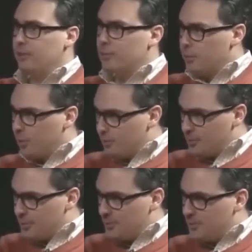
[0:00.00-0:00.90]
live in the
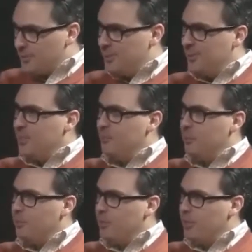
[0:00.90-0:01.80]
21st century.
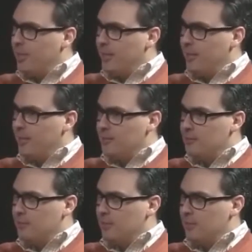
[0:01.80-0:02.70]
If we want to
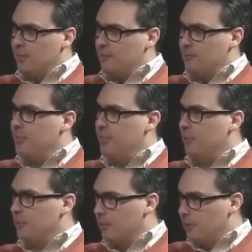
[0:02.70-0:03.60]
have a
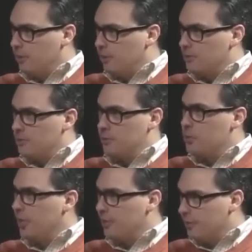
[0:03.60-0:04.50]
video call to
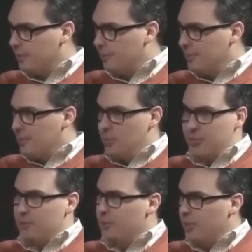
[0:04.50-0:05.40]
China, we
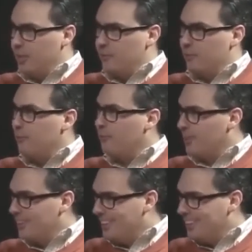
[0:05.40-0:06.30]
can do that for
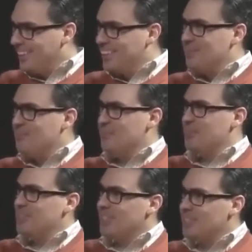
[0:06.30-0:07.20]
free.
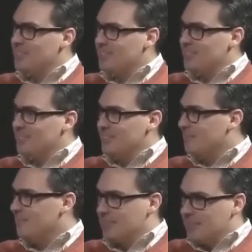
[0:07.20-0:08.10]
But to send
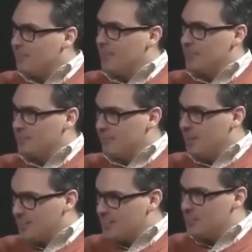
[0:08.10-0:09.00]
a couple hundred
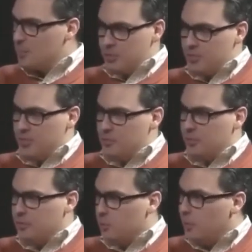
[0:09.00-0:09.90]
bucks, which is
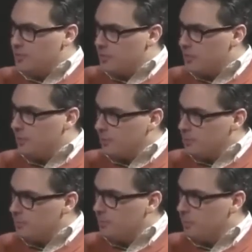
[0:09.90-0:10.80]
essentially just ones and
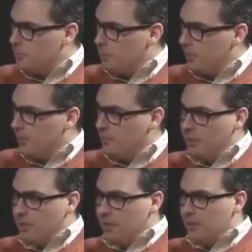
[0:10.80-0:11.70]
zeros being moved around,
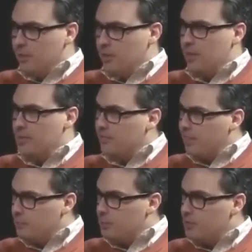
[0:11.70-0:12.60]
costs
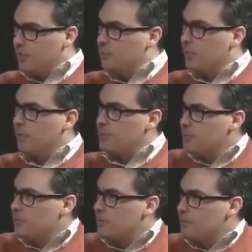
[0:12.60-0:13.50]
5%
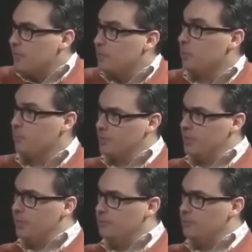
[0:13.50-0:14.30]
plus takes over a